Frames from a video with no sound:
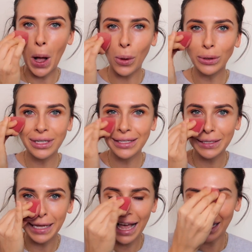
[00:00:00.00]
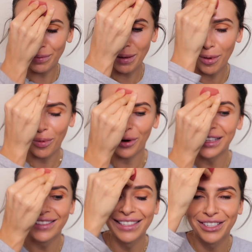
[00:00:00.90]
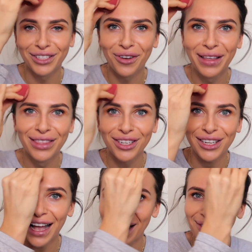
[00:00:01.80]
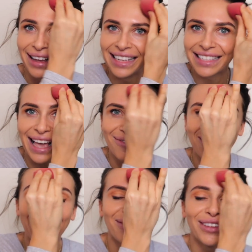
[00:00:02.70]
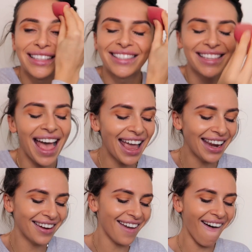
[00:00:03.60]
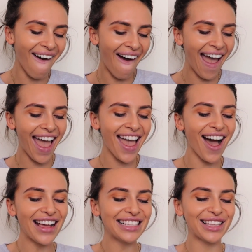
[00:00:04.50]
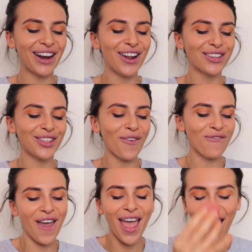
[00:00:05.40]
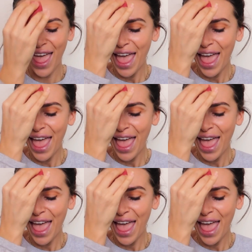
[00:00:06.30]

Golden Sand. Baby Prince has just got in the shower. He's getting ready for date night. Oh, he's going to look so fit.